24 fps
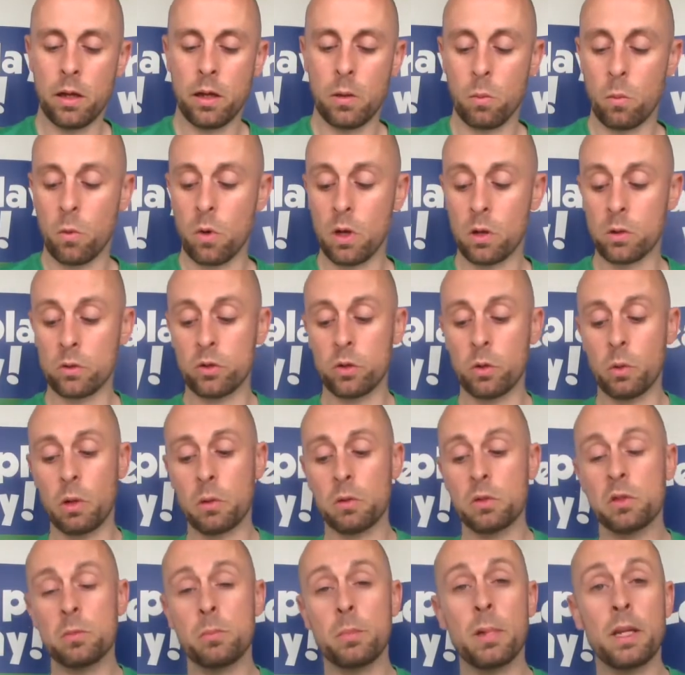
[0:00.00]
And what I'll do, I'll
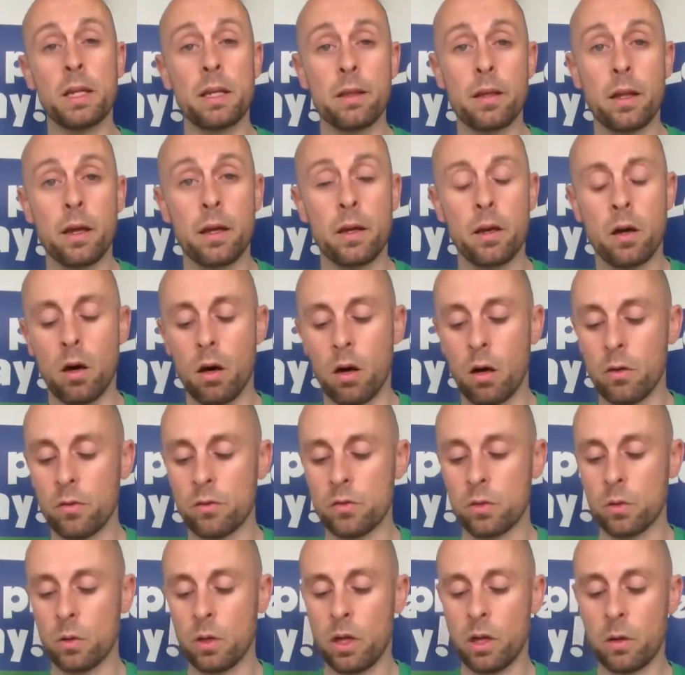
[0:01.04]
split that in half.
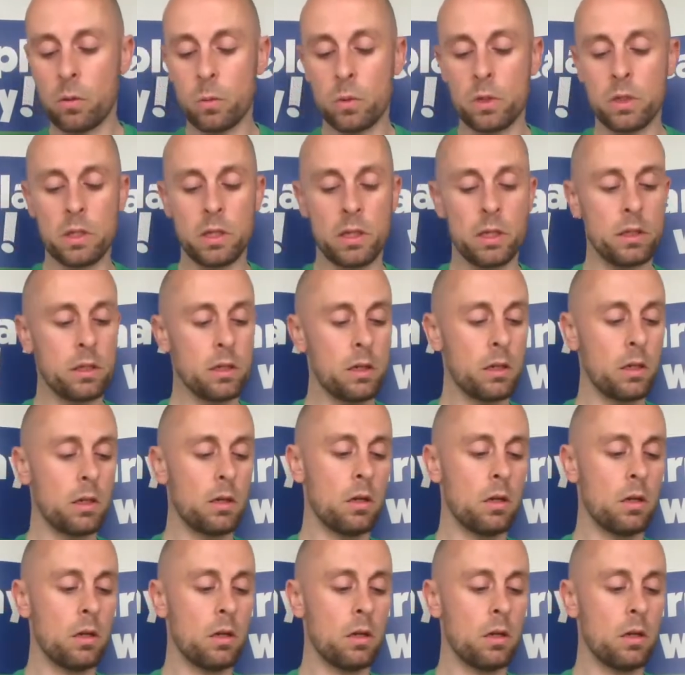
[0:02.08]
So like we did